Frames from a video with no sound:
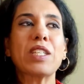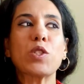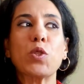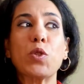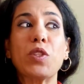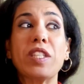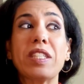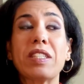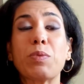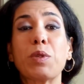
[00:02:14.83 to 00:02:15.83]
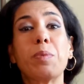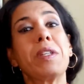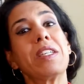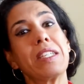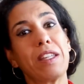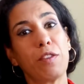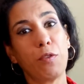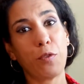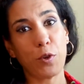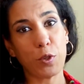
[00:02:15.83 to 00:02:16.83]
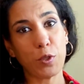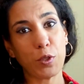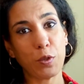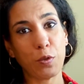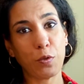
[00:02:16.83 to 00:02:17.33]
So this will be another first